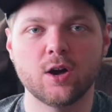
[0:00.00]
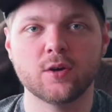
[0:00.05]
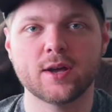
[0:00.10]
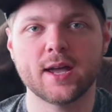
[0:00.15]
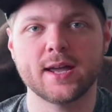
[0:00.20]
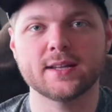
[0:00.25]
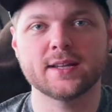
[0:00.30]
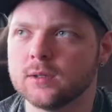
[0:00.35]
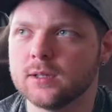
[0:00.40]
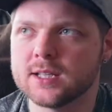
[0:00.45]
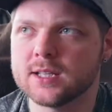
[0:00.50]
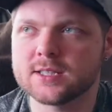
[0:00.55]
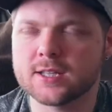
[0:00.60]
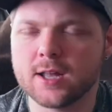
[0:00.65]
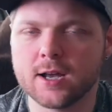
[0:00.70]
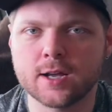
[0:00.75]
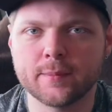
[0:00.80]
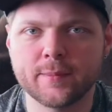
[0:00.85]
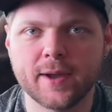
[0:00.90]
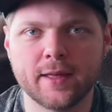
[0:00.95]
Okay, let's
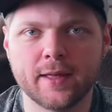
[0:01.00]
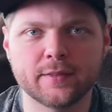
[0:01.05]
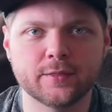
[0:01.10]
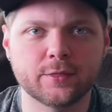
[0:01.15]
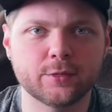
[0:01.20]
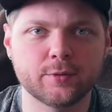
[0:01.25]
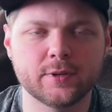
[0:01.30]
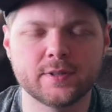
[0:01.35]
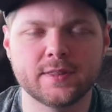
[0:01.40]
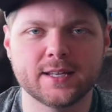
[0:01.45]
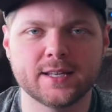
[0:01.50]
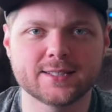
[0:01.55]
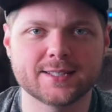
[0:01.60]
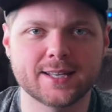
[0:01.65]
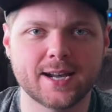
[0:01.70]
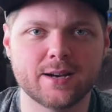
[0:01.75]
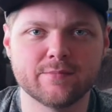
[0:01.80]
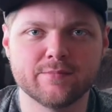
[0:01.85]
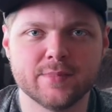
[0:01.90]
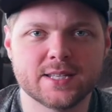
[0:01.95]
talk about three things
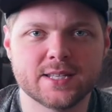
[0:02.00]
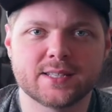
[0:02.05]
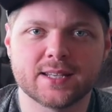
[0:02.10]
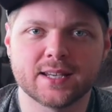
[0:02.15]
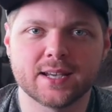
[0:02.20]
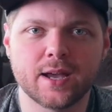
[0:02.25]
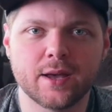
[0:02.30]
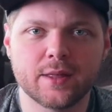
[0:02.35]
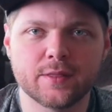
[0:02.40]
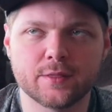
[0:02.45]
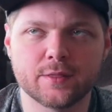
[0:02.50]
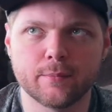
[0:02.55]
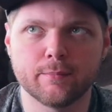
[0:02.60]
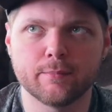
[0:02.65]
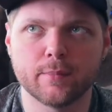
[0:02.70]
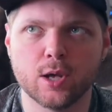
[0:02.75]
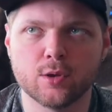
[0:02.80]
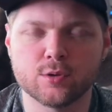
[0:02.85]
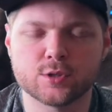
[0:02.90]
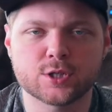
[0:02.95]
that I'm missing the
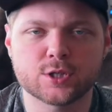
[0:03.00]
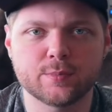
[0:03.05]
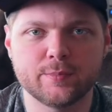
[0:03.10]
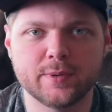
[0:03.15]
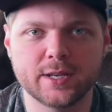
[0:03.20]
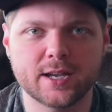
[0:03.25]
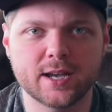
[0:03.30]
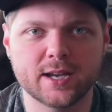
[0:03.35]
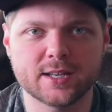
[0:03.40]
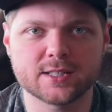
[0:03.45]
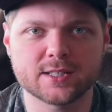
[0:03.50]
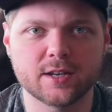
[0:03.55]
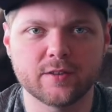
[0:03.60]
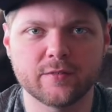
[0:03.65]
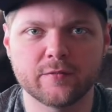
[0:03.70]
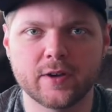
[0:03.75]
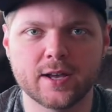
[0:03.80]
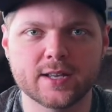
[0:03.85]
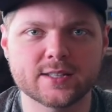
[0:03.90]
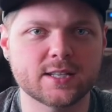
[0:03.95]
most because
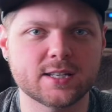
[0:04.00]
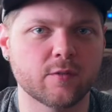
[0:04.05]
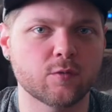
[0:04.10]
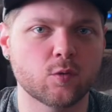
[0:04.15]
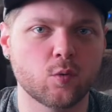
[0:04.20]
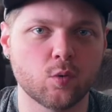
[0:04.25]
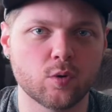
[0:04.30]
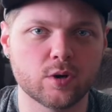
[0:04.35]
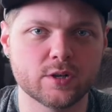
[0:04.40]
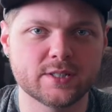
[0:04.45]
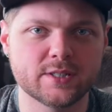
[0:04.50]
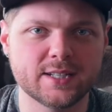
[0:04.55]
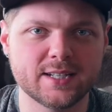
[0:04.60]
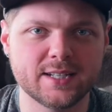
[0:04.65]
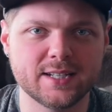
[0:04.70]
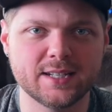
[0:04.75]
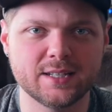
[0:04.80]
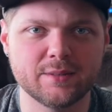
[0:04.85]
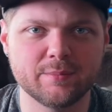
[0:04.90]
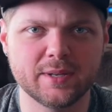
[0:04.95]
of uh, self
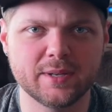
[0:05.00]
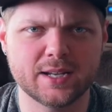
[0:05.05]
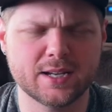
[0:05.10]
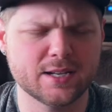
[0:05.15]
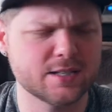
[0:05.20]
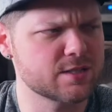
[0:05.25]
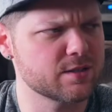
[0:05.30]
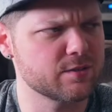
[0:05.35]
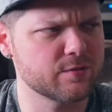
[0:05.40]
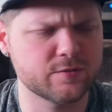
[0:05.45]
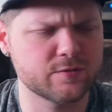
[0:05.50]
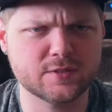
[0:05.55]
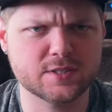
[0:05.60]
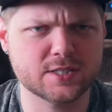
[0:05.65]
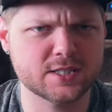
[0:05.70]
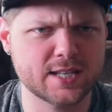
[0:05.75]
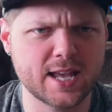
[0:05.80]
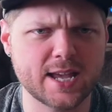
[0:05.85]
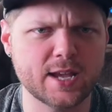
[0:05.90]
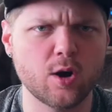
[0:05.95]
quarantine, because of
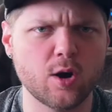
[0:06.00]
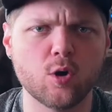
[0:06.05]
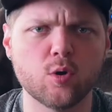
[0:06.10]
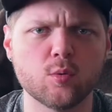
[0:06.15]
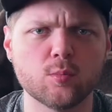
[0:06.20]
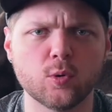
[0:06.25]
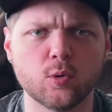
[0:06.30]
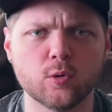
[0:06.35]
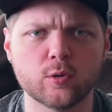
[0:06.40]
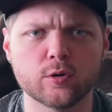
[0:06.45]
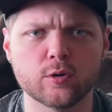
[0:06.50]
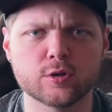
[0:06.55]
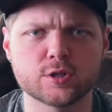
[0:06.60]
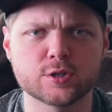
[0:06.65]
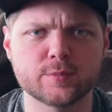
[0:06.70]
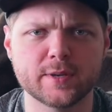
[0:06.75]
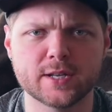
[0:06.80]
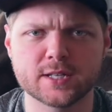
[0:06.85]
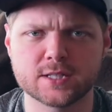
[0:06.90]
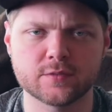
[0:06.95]
stay home orders,
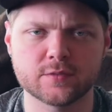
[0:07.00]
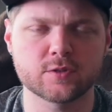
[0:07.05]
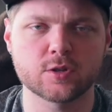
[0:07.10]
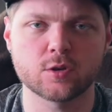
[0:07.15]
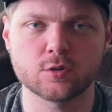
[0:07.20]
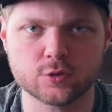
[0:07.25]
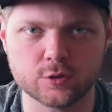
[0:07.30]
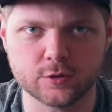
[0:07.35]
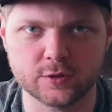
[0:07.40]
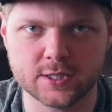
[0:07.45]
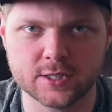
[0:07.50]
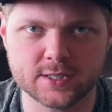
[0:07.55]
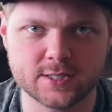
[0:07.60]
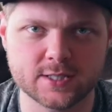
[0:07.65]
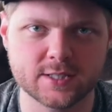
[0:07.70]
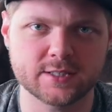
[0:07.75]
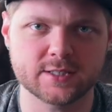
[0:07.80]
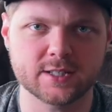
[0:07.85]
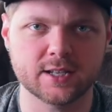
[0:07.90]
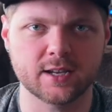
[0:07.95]
because of social
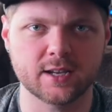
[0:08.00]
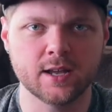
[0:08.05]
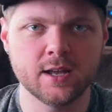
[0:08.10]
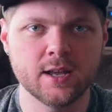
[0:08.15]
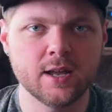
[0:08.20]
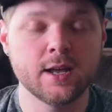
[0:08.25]
distancing.